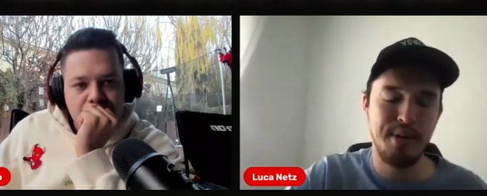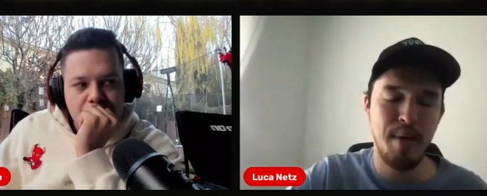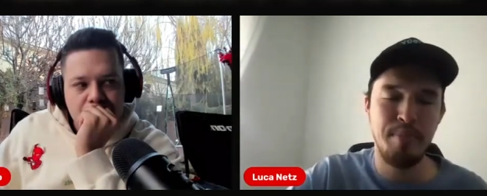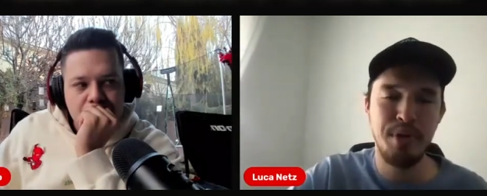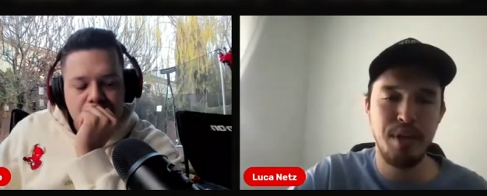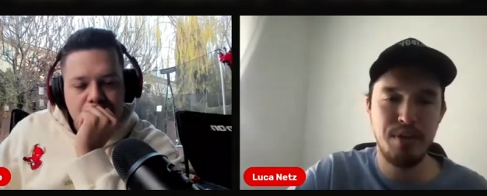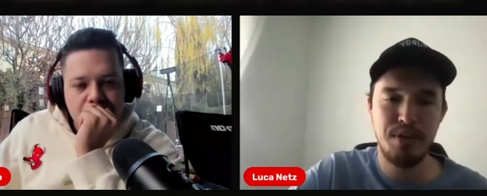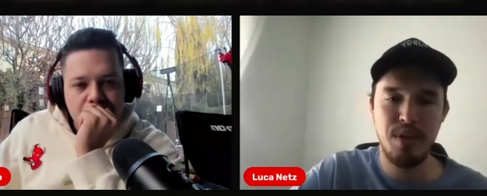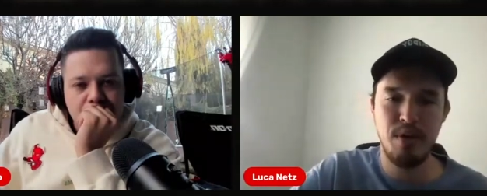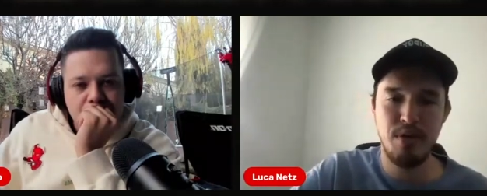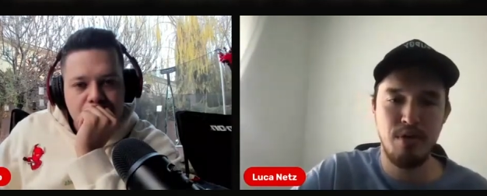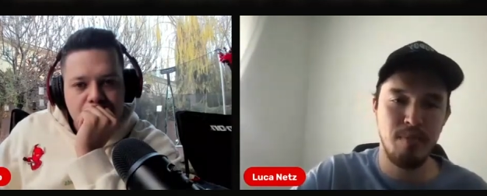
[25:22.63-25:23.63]
Speaker 1: a couple years
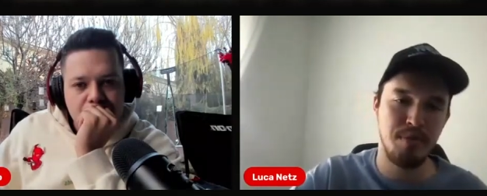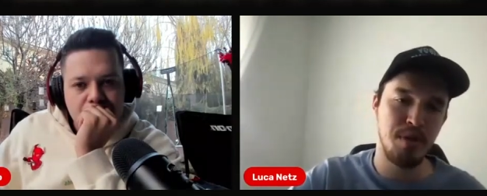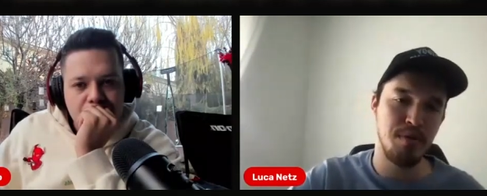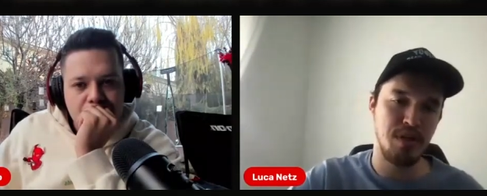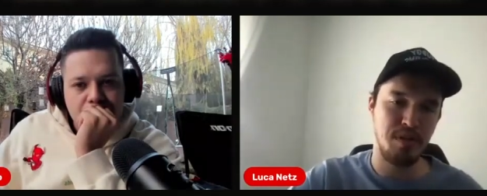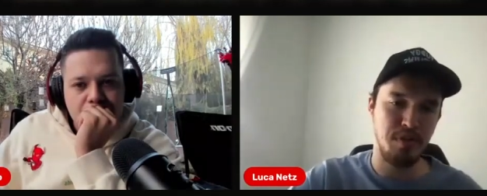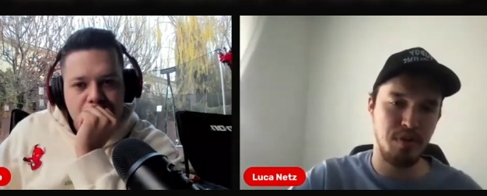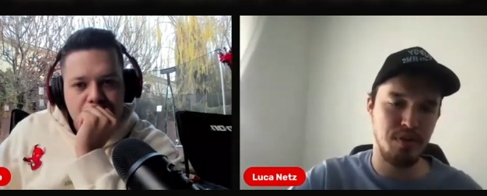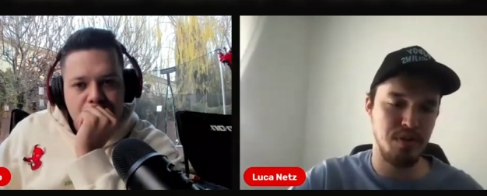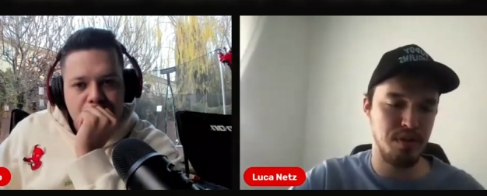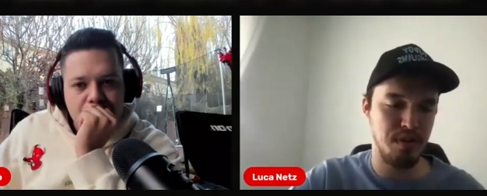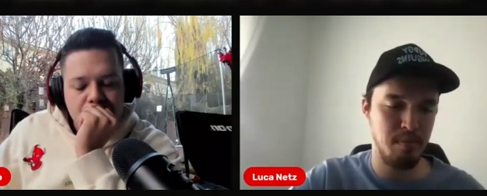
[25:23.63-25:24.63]
ago when crypto was
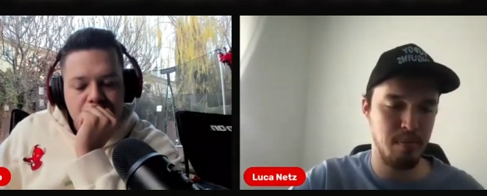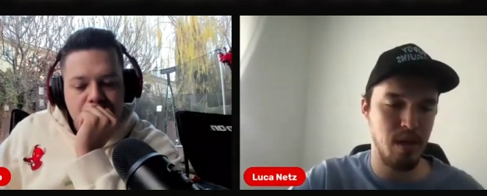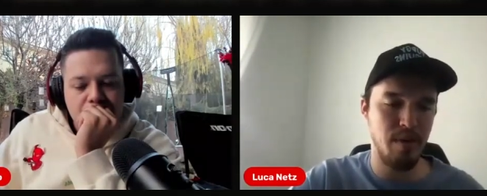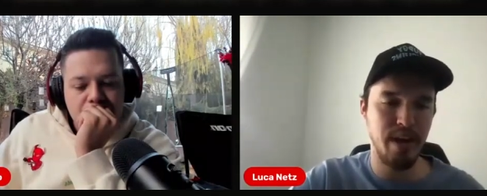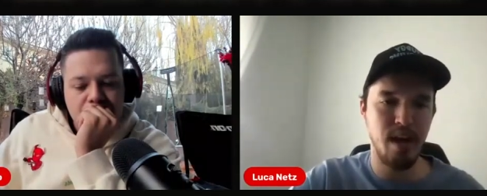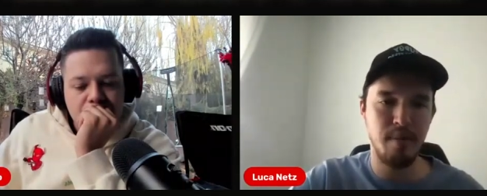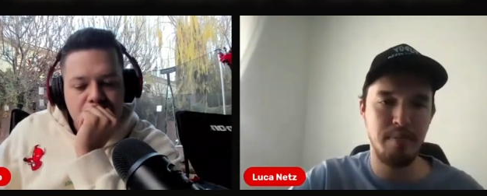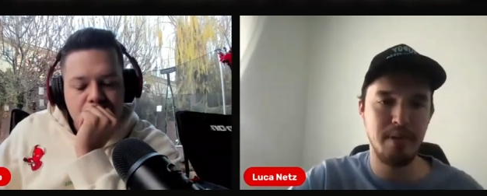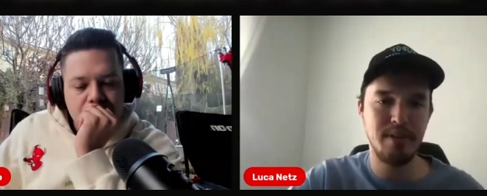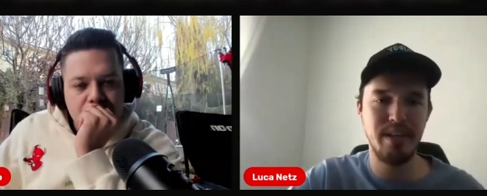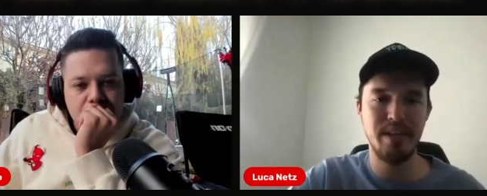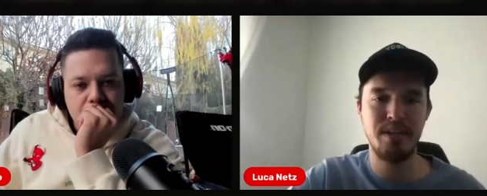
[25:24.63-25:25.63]
first blowing up.
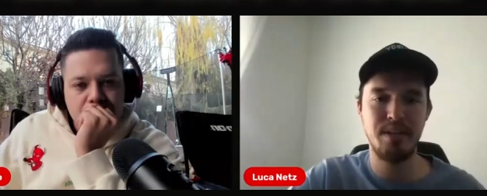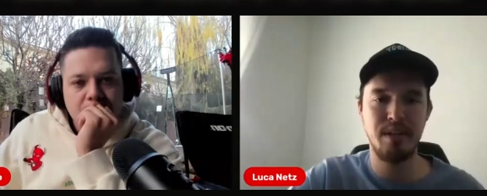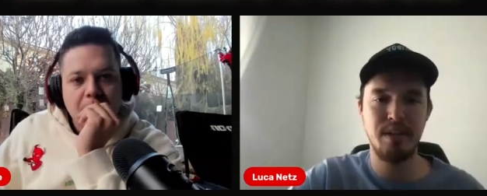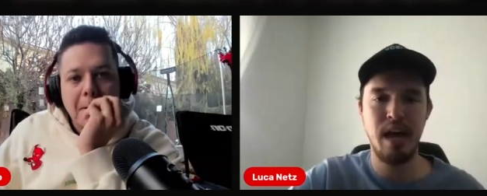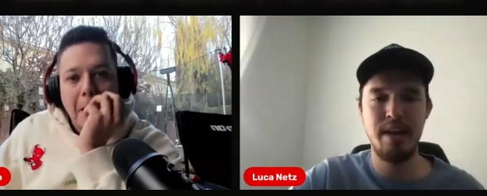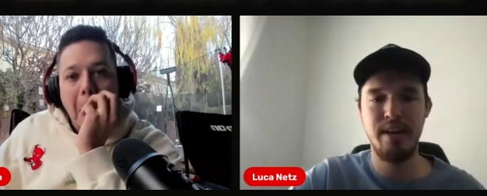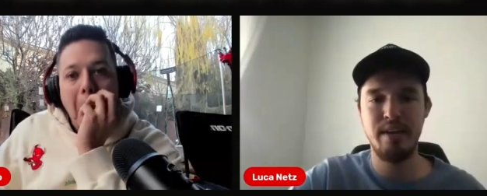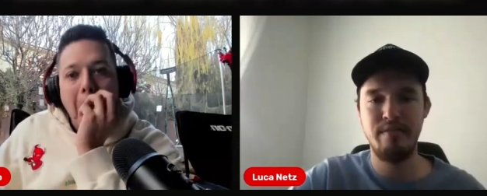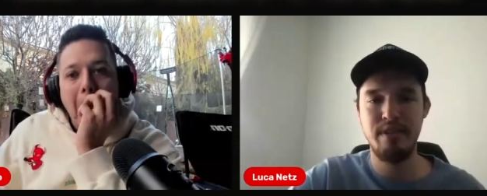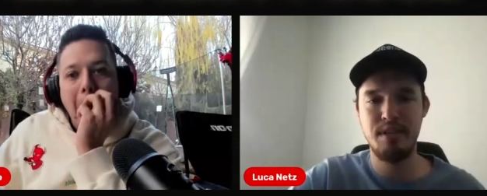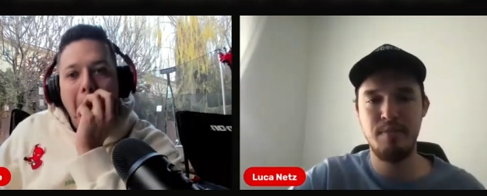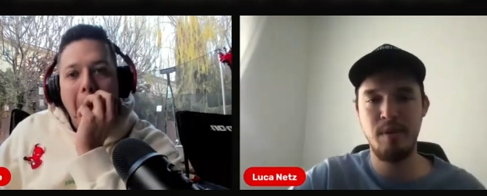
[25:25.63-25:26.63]
It's like to kind of
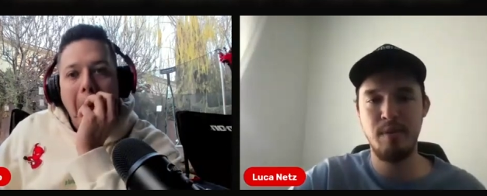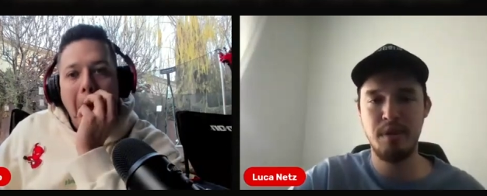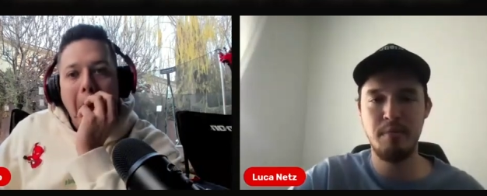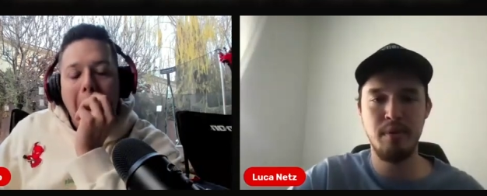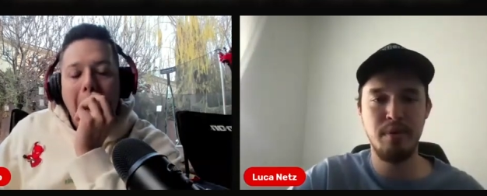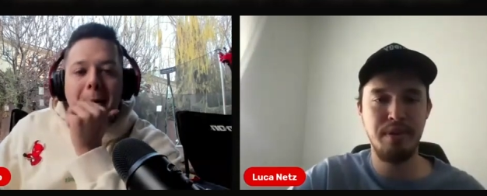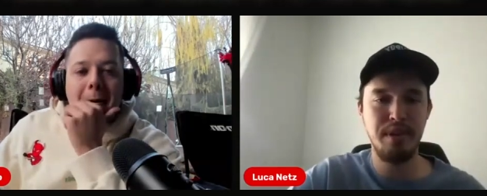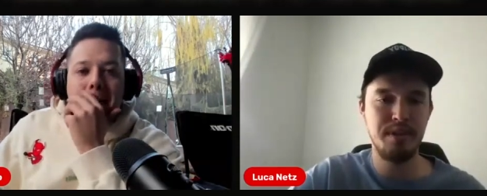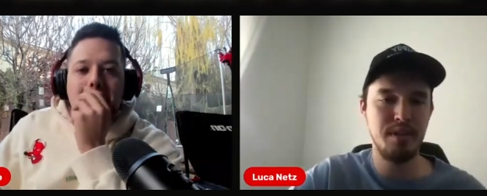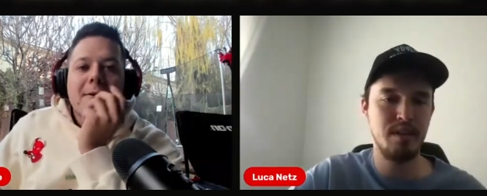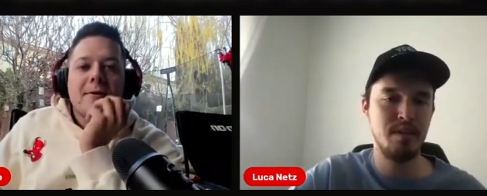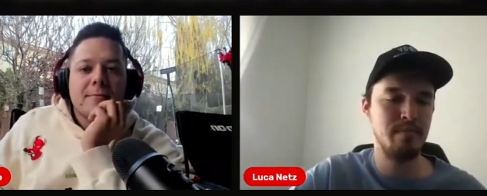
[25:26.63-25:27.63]
convince me what the bull
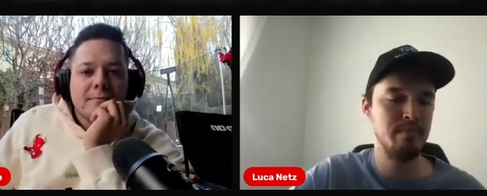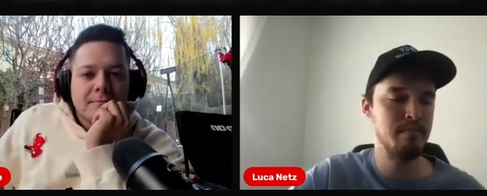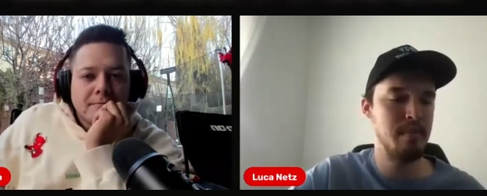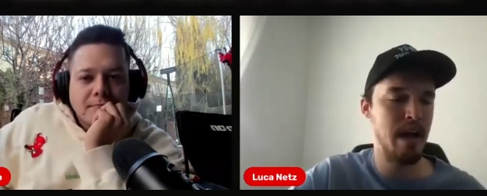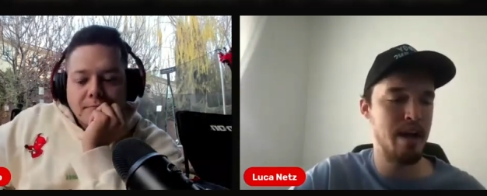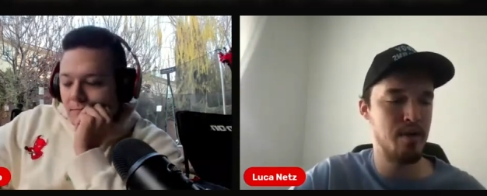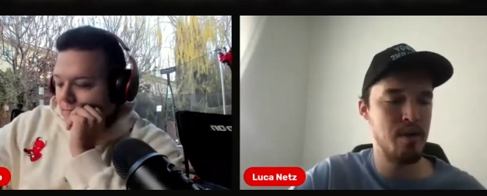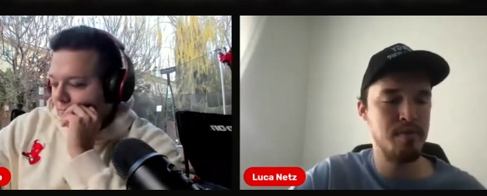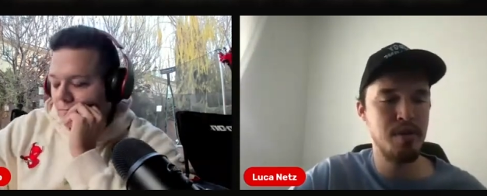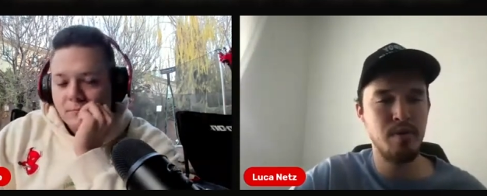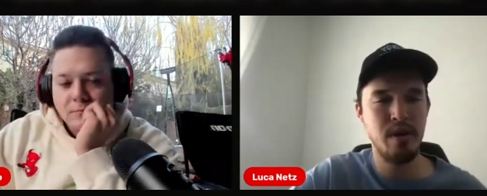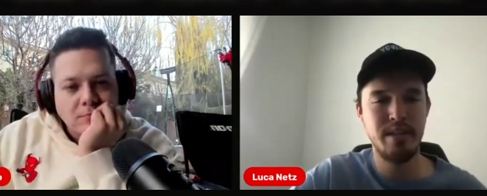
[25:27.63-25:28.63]
thesis behind
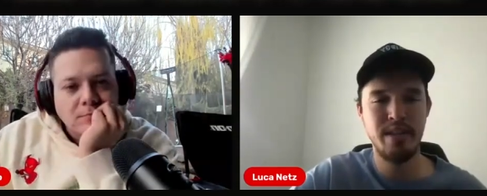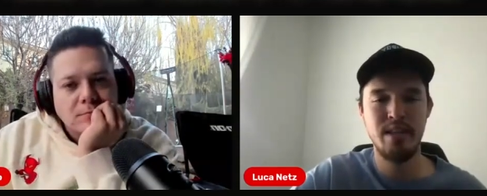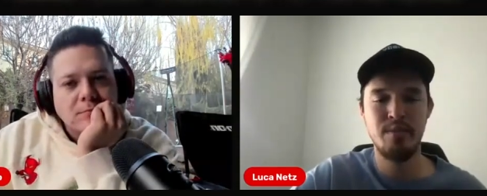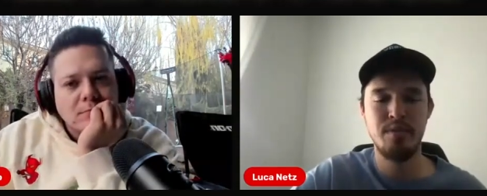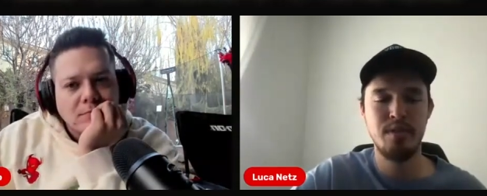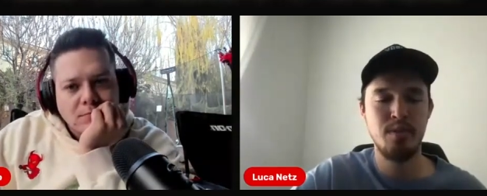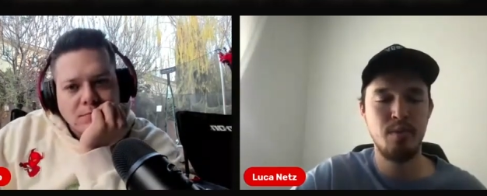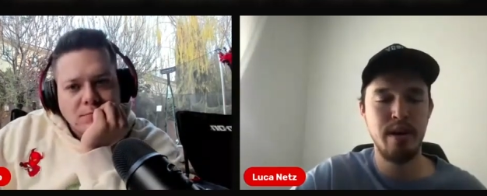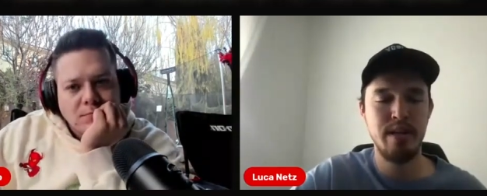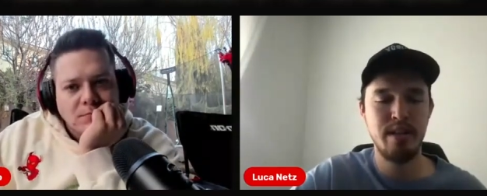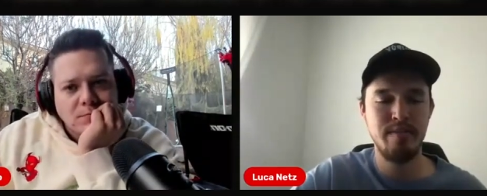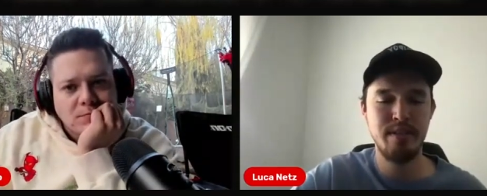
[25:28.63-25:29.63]
crypto was. I think this was
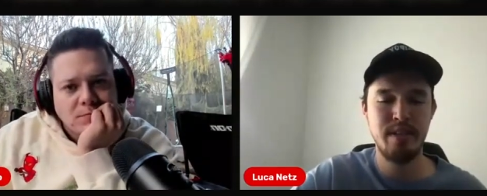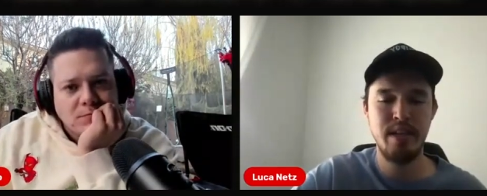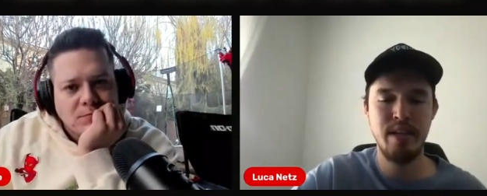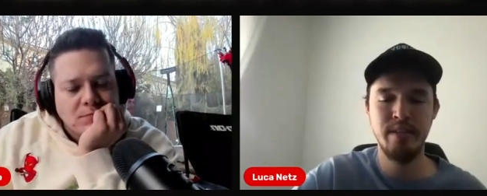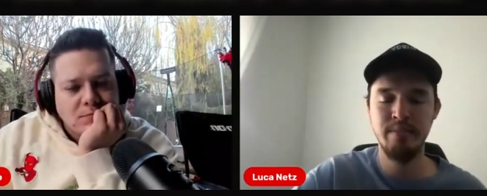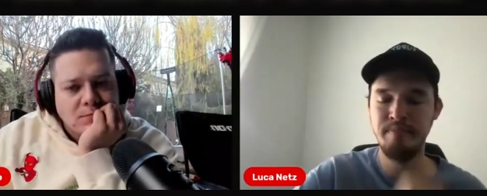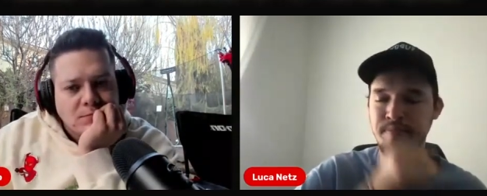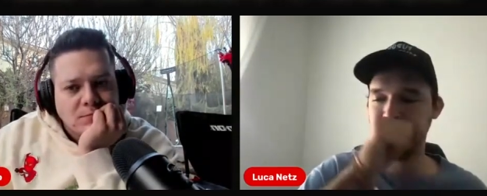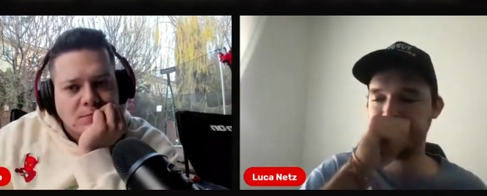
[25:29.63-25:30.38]
2017.